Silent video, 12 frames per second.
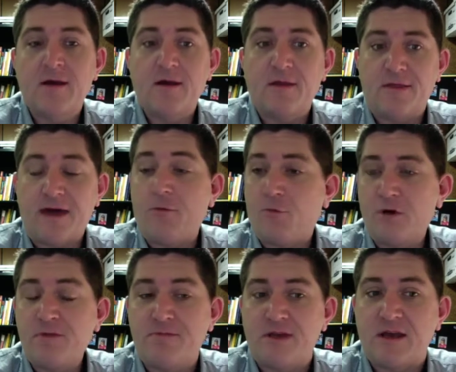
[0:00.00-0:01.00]
That
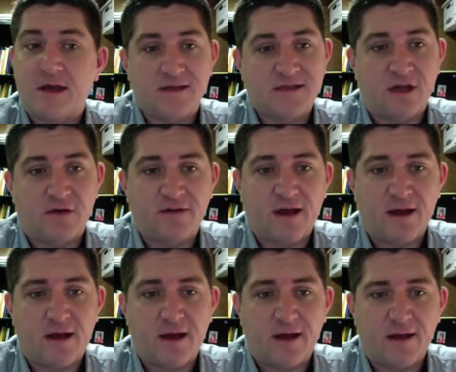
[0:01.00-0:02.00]
would be
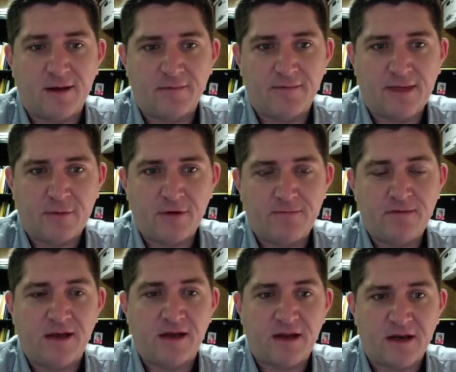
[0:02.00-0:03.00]
that would
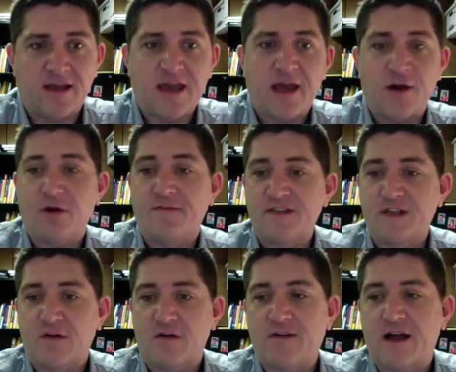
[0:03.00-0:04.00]
be an indicator of
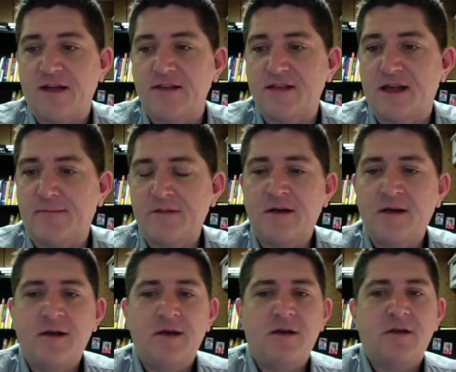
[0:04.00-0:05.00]
self-concept.
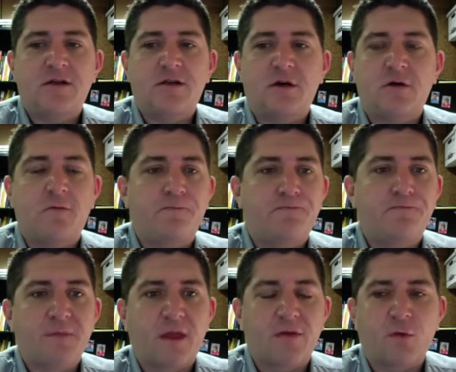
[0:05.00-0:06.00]
So
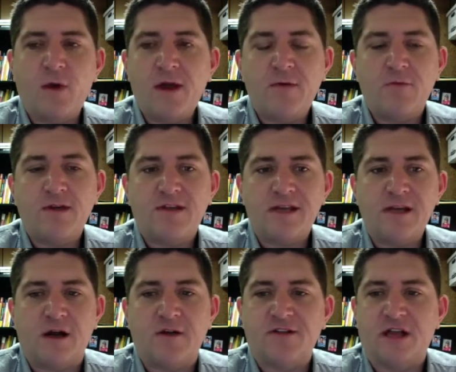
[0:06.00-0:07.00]
the way that we see
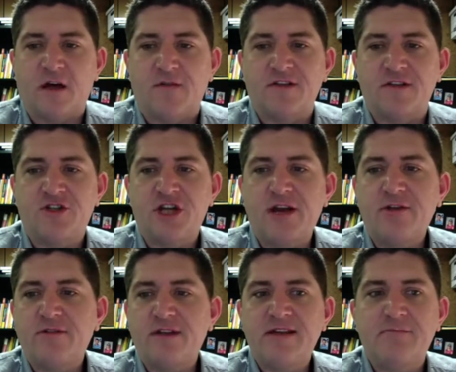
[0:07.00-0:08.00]
ourselves is
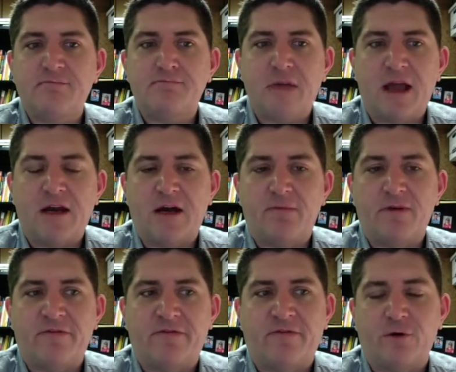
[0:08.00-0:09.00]
generally made up
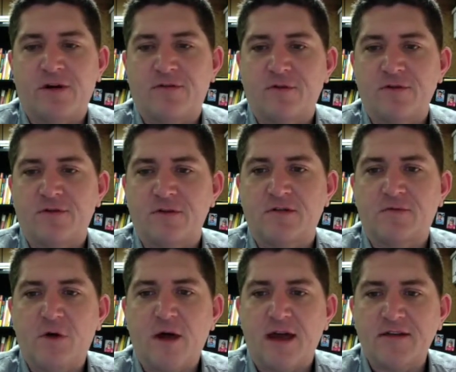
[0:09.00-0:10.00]
in four different sorts
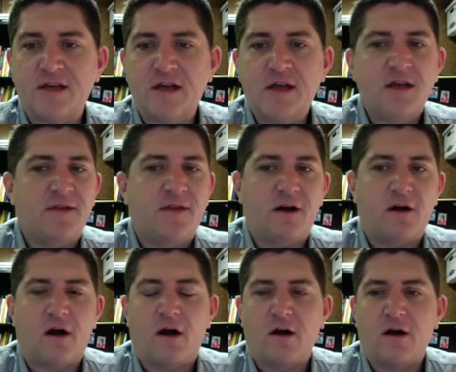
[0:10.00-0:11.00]
of ways.
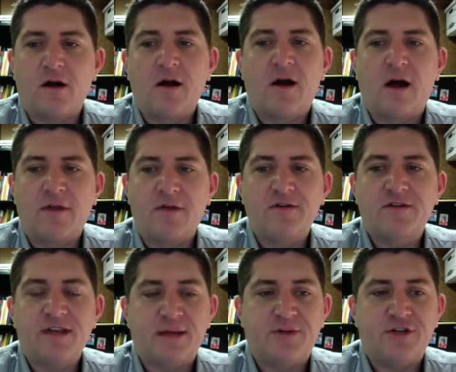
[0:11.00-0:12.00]
There are
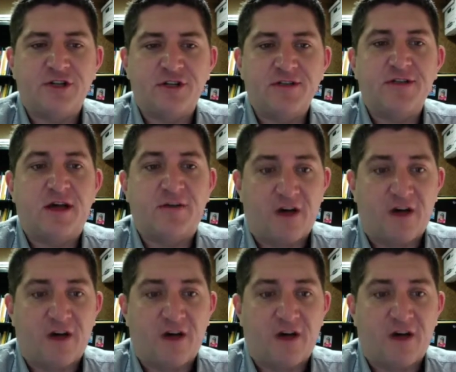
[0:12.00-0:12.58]
others' images of